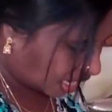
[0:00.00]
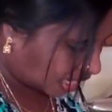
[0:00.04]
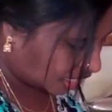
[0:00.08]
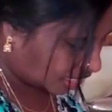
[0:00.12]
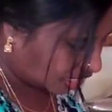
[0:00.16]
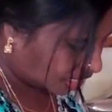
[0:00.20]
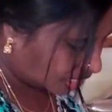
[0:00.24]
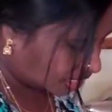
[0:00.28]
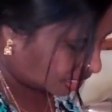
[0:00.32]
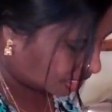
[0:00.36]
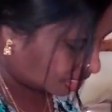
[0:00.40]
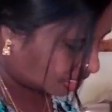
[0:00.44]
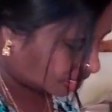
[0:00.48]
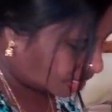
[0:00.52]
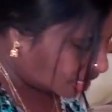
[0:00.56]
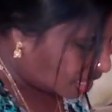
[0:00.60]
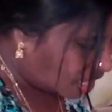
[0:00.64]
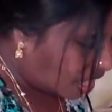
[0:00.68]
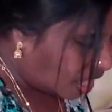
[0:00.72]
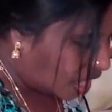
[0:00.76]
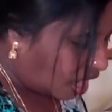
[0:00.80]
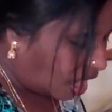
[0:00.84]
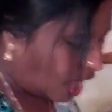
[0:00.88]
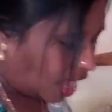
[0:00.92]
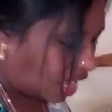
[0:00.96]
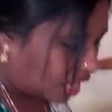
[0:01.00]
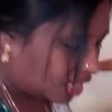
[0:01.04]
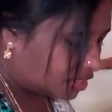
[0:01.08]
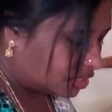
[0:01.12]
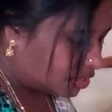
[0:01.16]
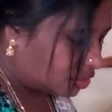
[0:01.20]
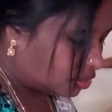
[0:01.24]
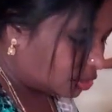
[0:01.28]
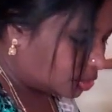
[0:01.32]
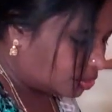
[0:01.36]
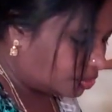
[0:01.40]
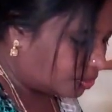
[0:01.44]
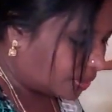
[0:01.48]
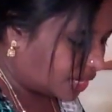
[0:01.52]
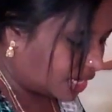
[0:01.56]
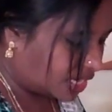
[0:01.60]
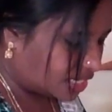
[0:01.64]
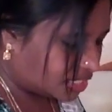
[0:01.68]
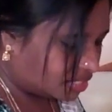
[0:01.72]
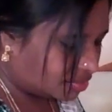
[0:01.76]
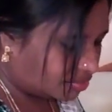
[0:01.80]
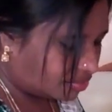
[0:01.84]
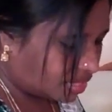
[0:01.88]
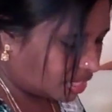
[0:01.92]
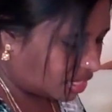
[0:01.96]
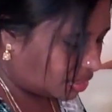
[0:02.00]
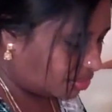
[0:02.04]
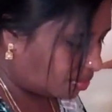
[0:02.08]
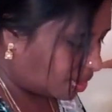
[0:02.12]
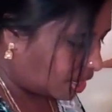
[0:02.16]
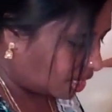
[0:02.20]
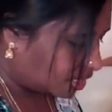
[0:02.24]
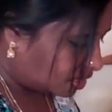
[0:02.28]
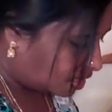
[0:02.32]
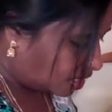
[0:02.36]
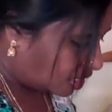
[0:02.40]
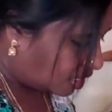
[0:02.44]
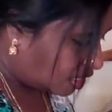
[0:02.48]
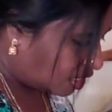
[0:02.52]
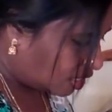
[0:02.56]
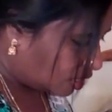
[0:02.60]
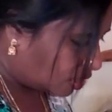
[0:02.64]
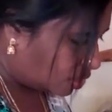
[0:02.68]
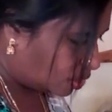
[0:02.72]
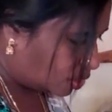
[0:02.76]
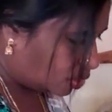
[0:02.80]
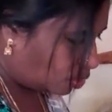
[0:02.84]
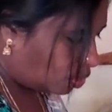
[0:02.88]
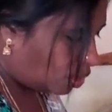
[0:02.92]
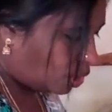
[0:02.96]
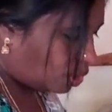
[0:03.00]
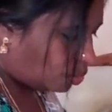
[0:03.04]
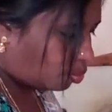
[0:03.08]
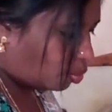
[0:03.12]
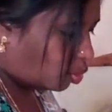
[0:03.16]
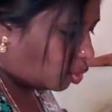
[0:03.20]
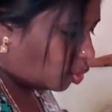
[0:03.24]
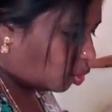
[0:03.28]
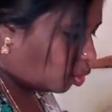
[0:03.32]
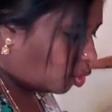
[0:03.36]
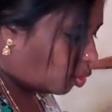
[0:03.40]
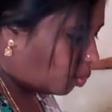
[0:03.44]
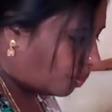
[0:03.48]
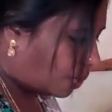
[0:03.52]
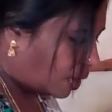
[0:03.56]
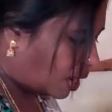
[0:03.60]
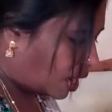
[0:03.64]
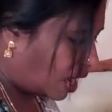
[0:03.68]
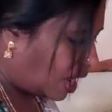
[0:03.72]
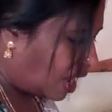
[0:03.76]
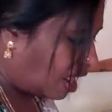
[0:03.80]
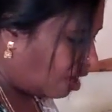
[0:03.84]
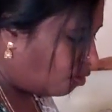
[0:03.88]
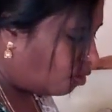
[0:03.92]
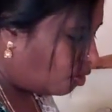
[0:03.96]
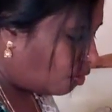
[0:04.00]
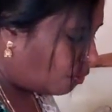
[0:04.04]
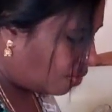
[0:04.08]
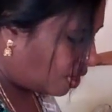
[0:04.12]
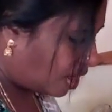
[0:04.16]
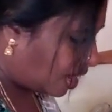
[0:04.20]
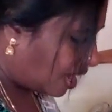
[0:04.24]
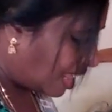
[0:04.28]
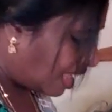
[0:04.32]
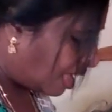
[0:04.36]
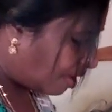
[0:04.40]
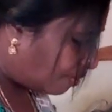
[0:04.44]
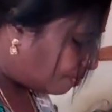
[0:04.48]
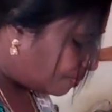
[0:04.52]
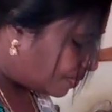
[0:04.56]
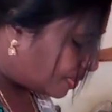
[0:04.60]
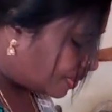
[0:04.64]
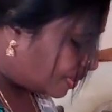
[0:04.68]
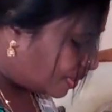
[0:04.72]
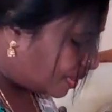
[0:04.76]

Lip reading: and it also spreads very much, and it won't overlap.